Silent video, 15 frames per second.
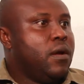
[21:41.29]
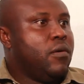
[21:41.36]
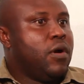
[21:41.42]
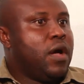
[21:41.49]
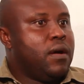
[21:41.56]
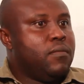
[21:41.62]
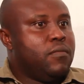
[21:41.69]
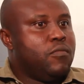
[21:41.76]

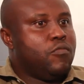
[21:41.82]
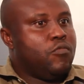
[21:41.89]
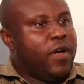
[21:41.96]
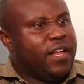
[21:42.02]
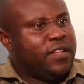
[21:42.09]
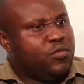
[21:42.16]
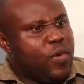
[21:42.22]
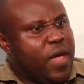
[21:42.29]

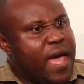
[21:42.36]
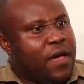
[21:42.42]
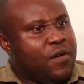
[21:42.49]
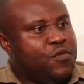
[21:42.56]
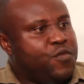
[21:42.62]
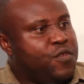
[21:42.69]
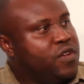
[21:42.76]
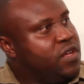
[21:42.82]
Whilst we
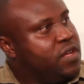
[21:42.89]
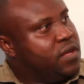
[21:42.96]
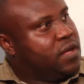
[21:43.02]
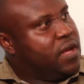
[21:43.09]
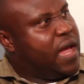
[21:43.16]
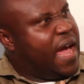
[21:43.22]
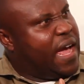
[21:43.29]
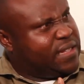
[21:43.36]
have
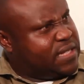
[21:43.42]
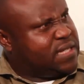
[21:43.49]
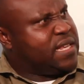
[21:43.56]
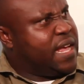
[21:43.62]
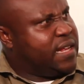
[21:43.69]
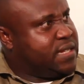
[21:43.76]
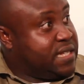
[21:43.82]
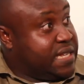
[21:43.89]

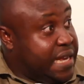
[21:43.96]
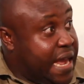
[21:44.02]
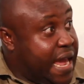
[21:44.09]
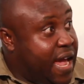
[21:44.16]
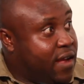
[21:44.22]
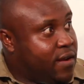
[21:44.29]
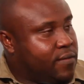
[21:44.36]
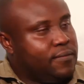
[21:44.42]
artisans
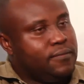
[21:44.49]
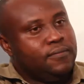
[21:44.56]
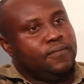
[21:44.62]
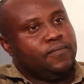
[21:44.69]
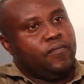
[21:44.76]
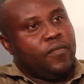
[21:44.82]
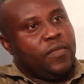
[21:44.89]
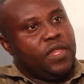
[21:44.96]
here
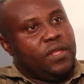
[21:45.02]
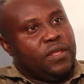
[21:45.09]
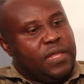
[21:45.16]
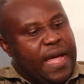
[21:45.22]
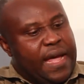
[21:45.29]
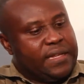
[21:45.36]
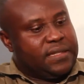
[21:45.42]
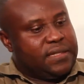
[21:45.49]

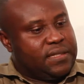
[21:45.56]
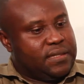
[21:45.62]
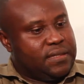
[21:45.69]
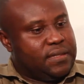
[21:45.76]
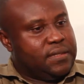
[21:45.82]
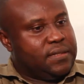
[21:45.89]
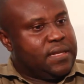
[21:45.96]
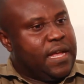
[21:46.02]
that
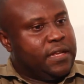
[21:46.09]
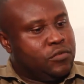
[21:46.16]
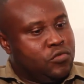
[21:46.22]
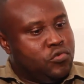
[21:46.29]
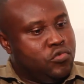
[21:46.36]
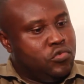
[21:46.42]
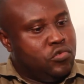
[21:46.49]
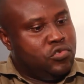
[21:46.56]

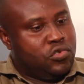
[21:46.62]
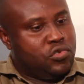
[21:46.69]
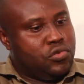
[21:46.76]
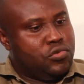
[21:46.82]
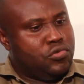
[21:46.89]
could